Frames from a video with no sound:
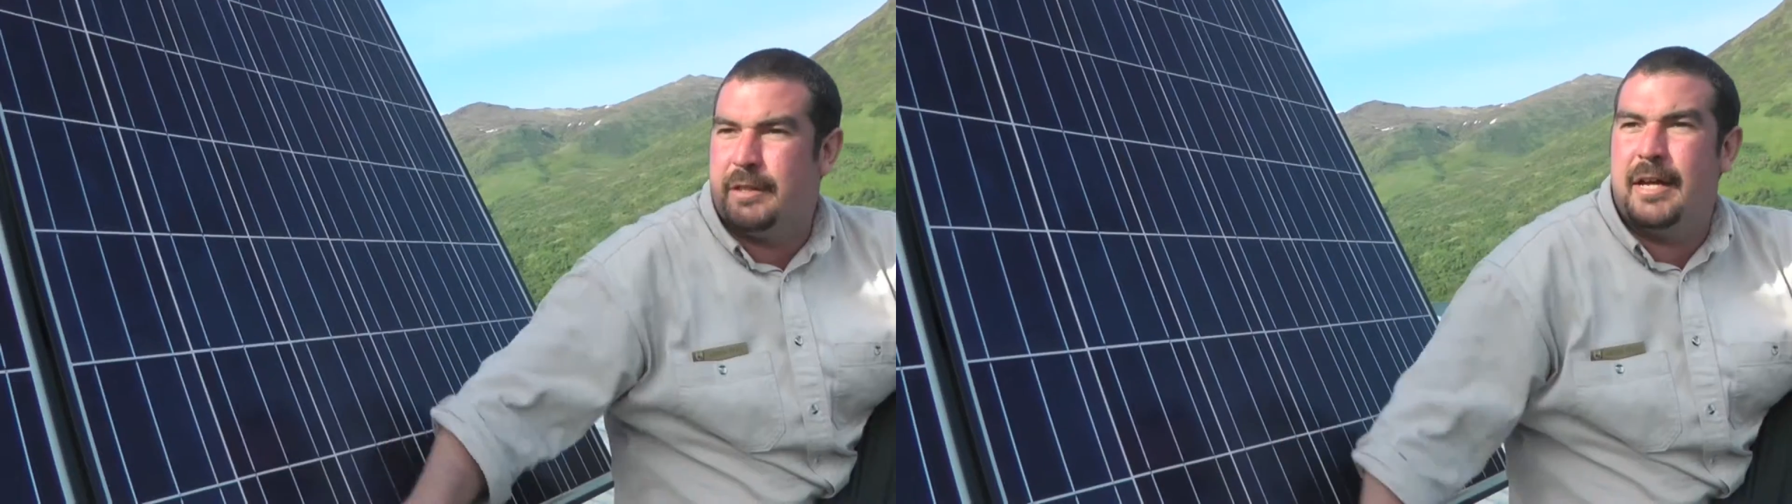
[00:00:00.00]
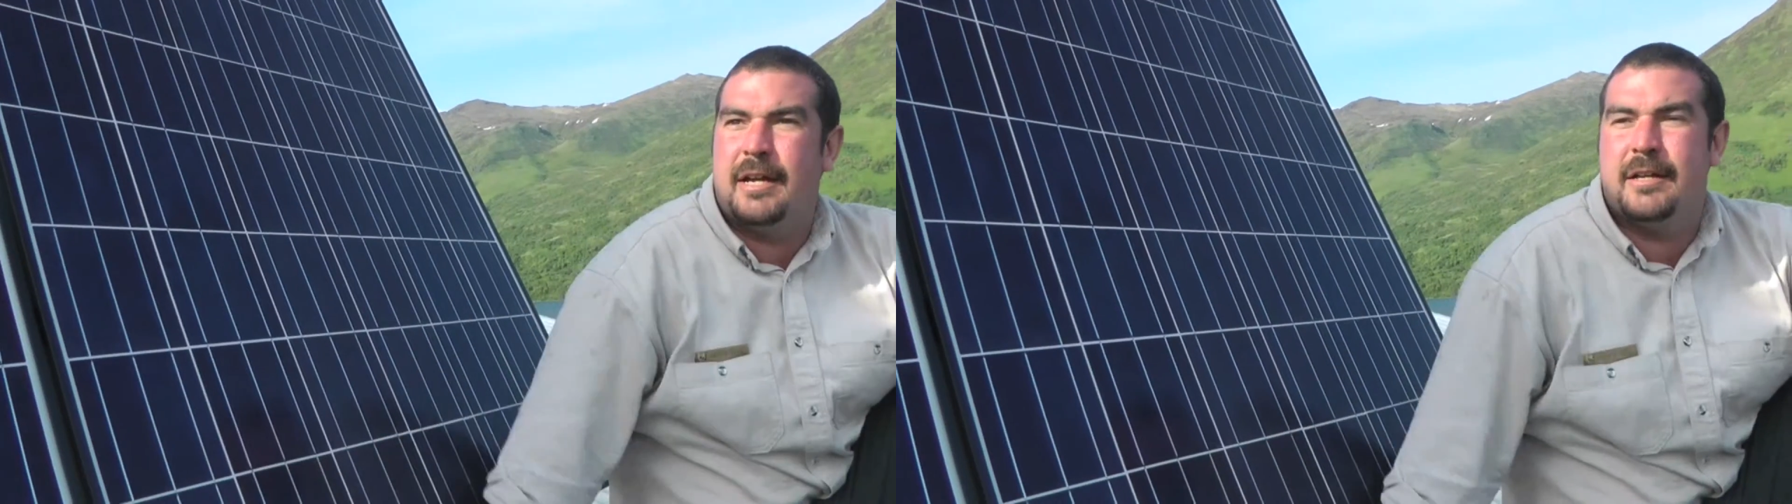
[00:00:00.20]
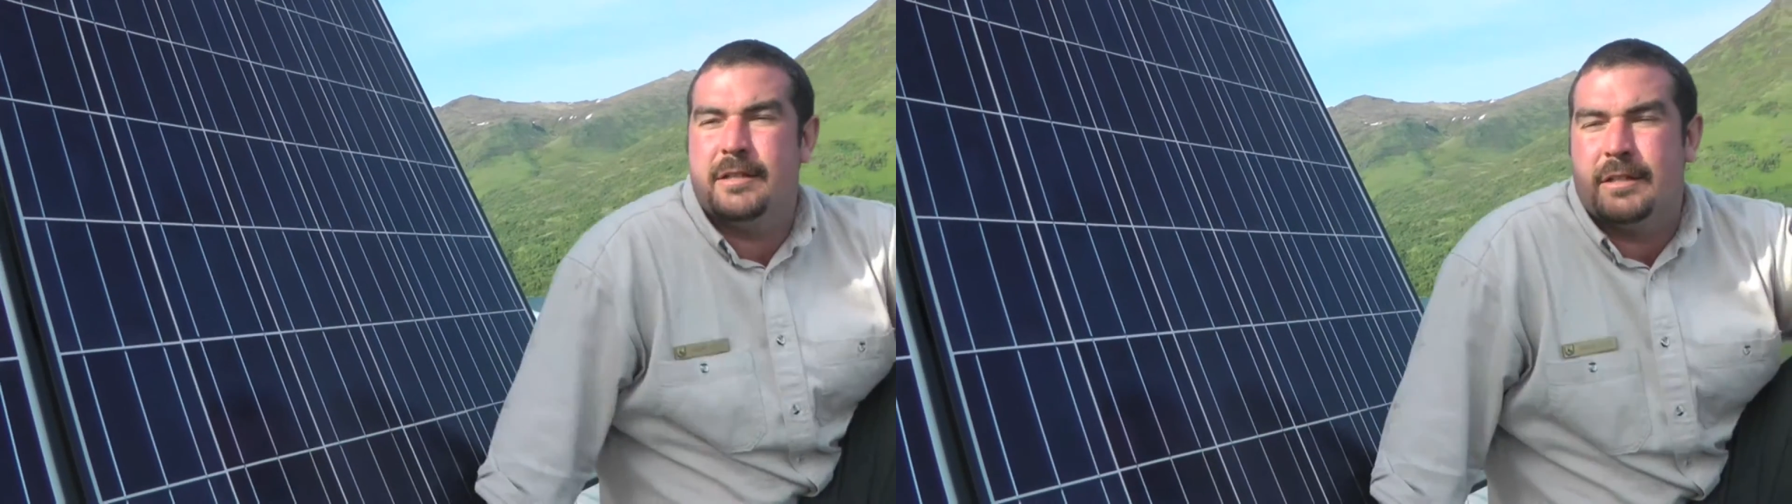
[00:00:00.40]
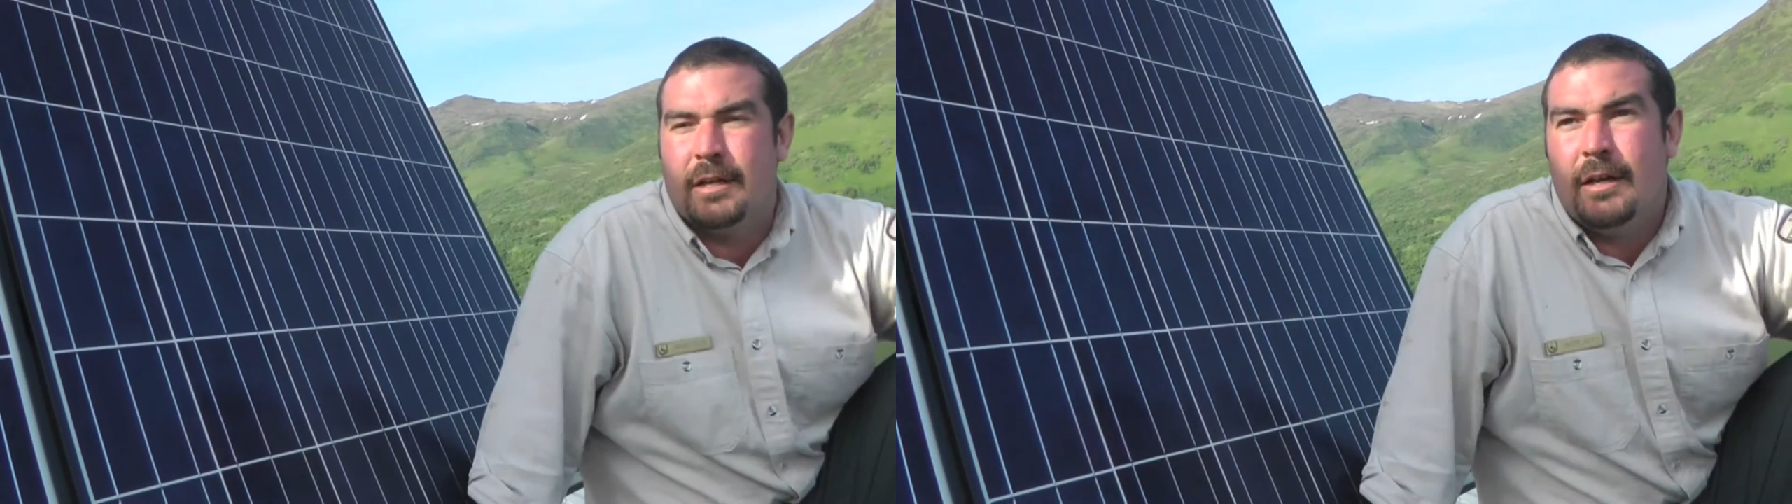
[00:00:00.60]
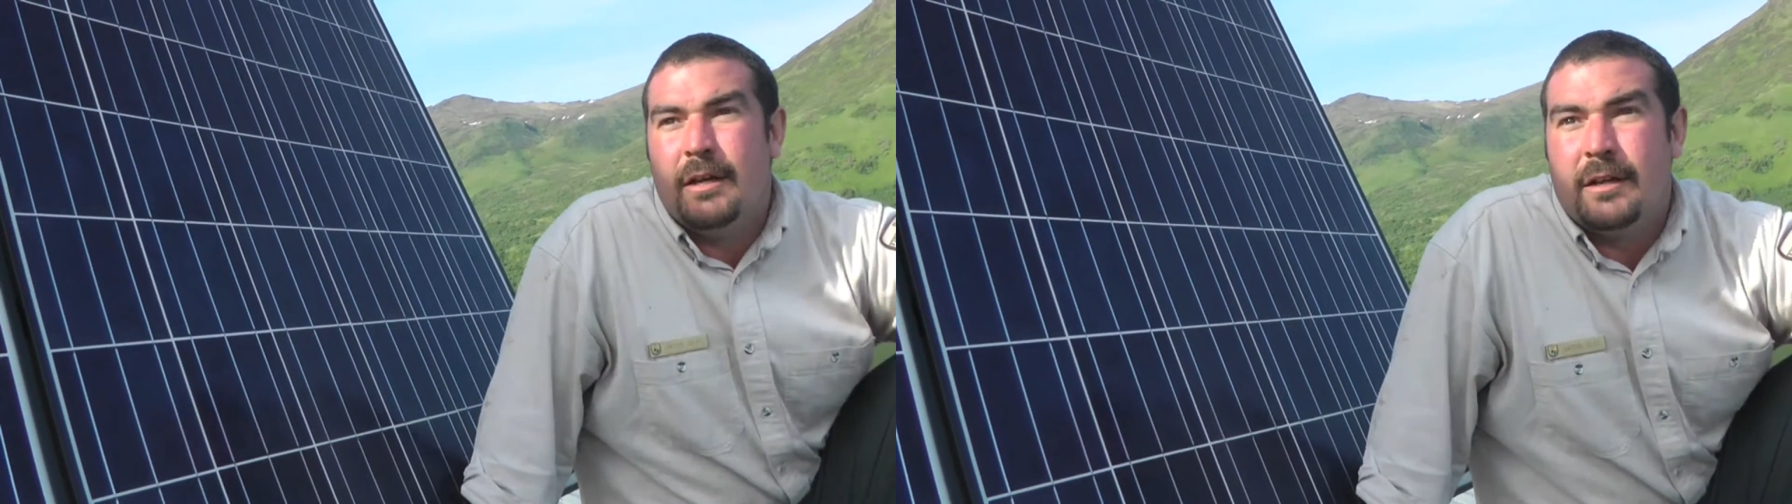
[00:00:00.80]
and that is
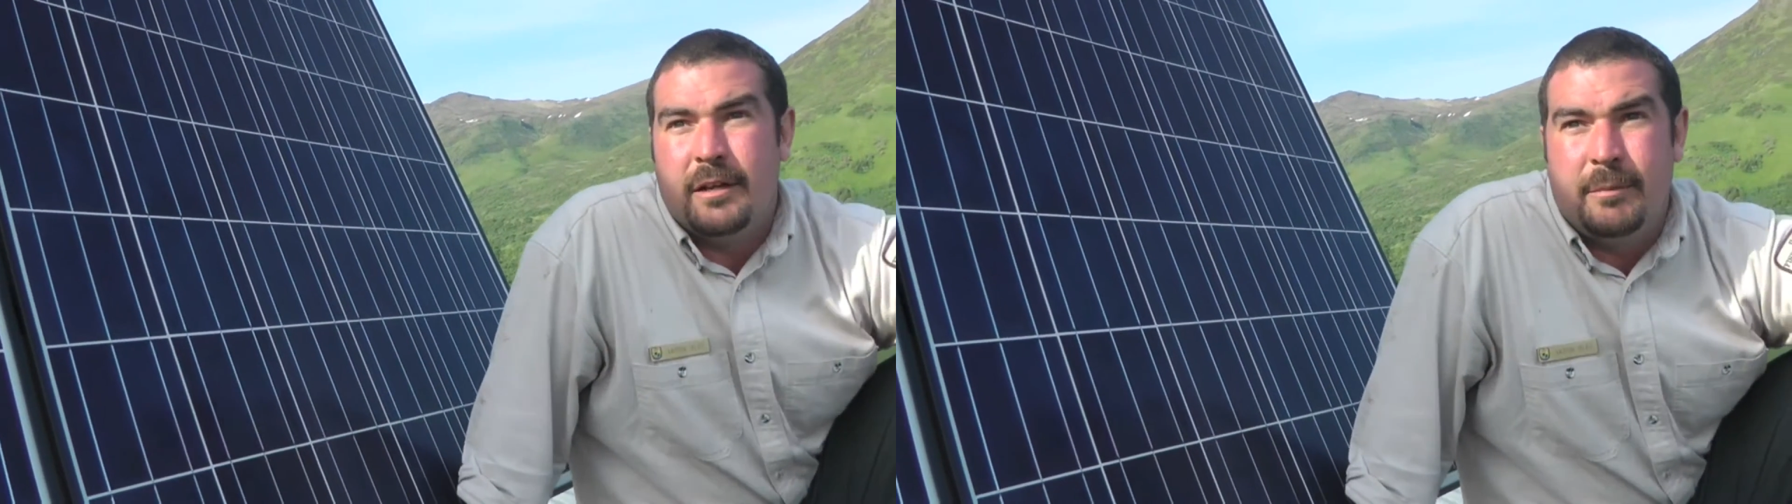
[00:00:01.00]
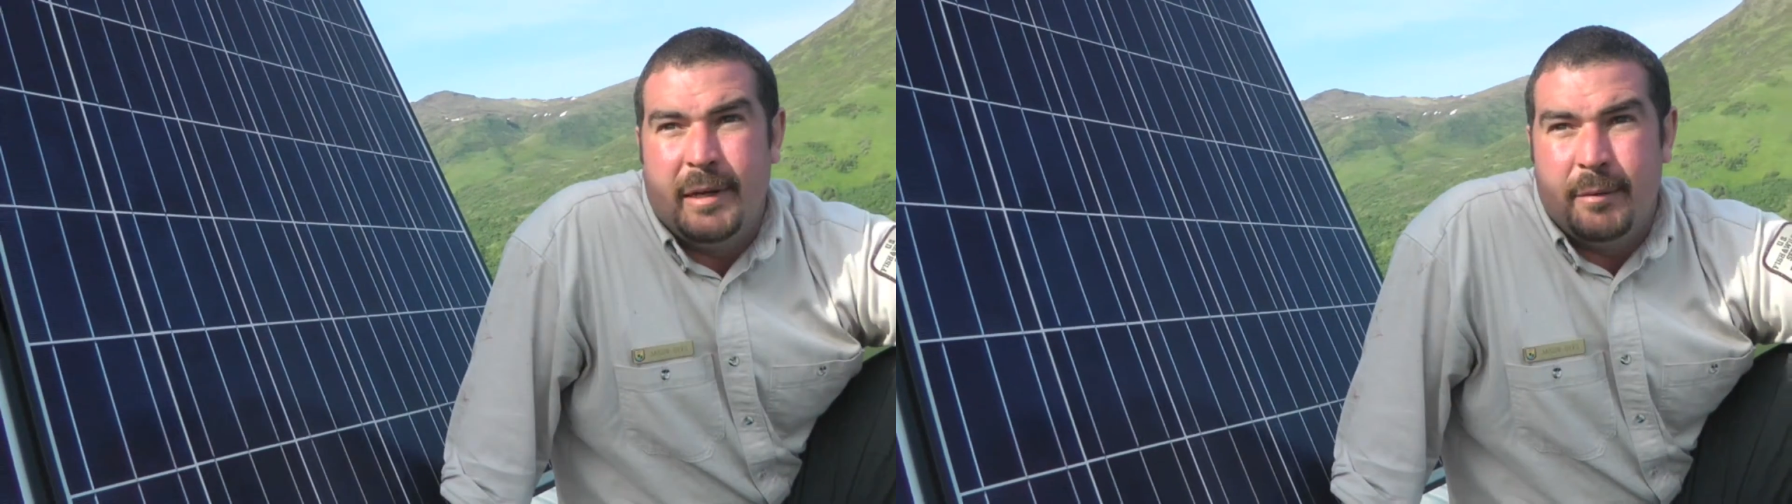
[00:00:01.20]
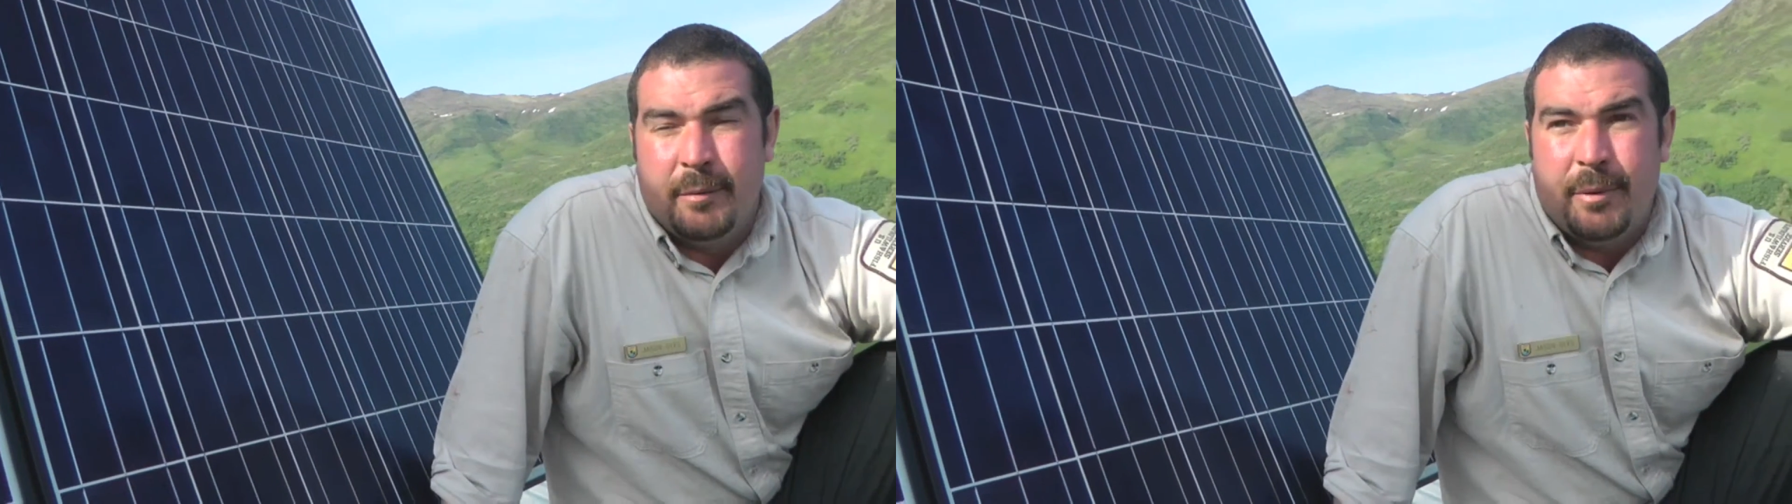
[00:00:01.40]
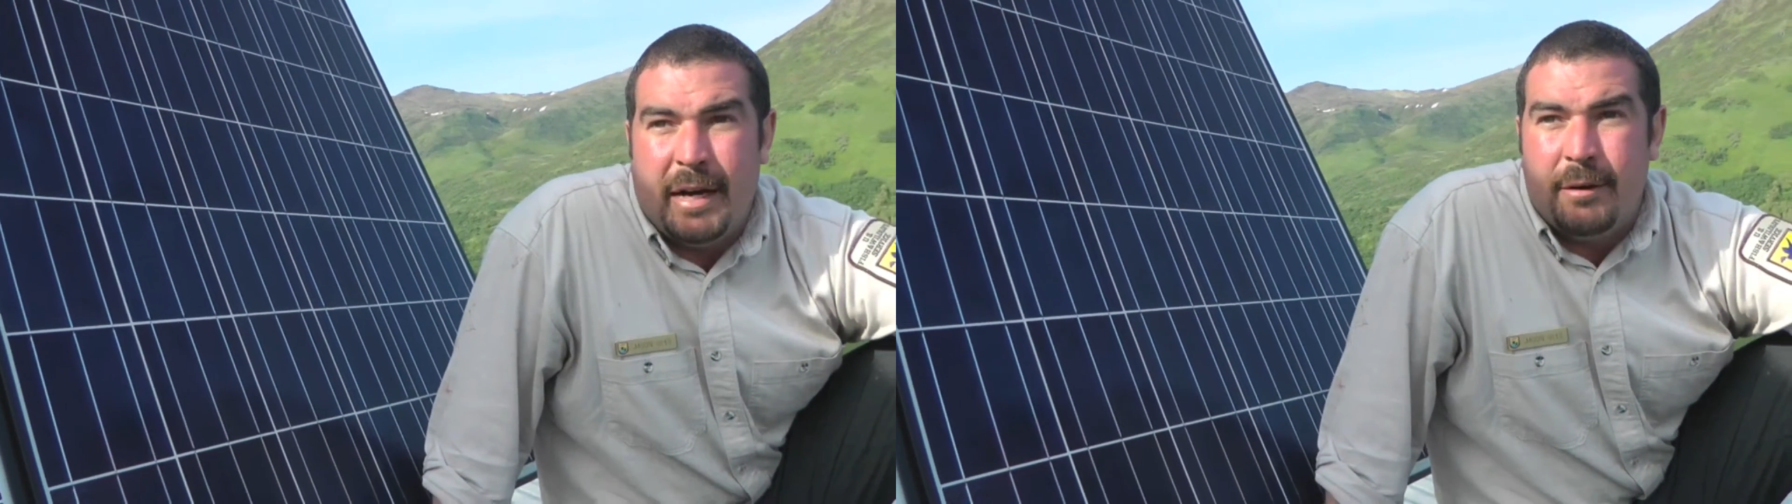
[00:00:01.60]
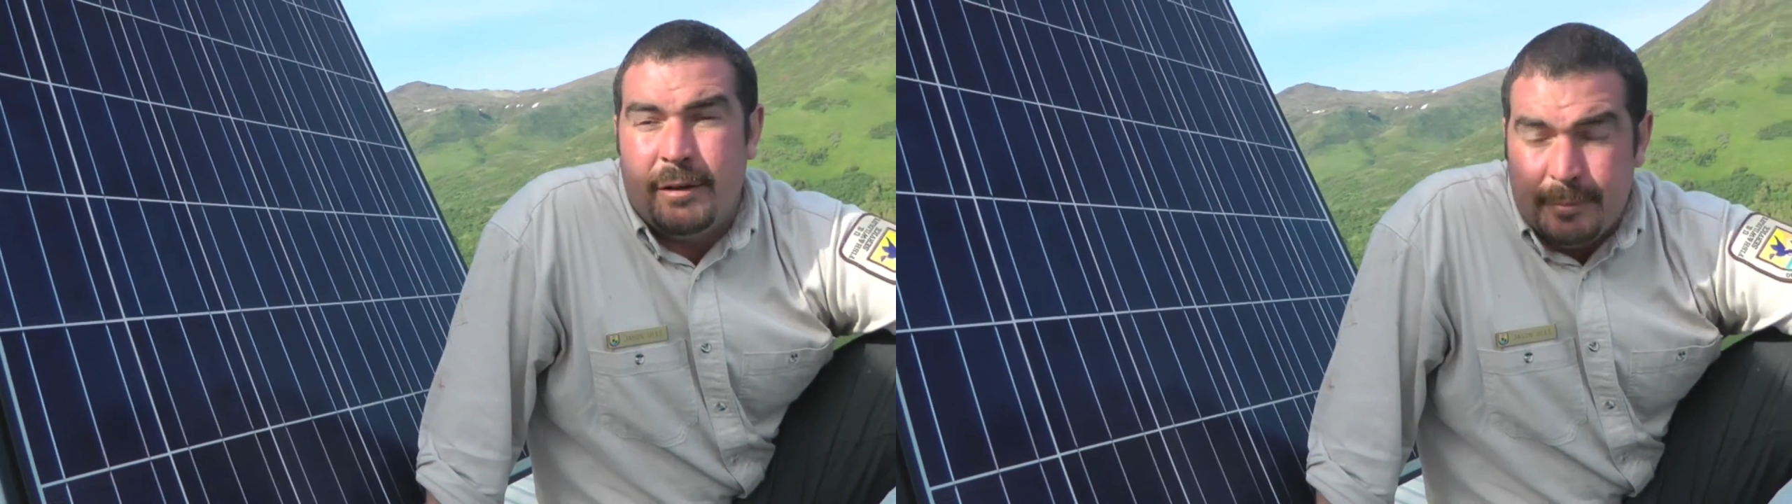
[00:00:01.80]
going to be able to
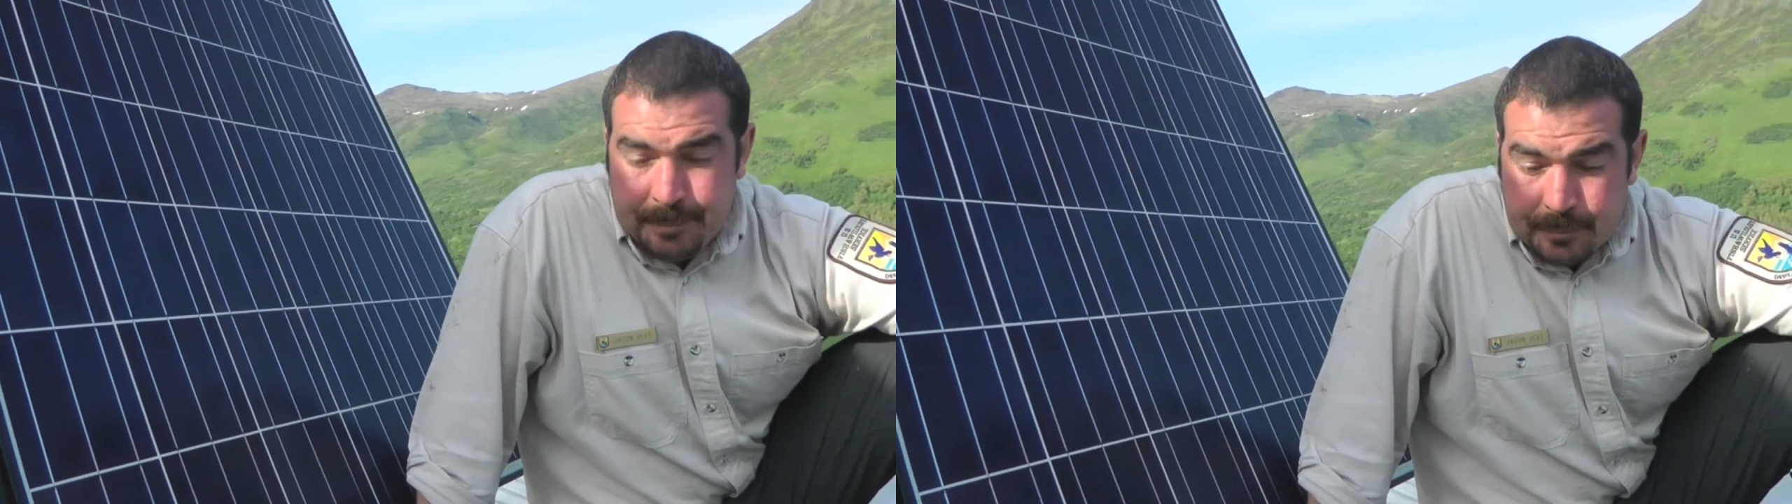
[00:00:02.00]
power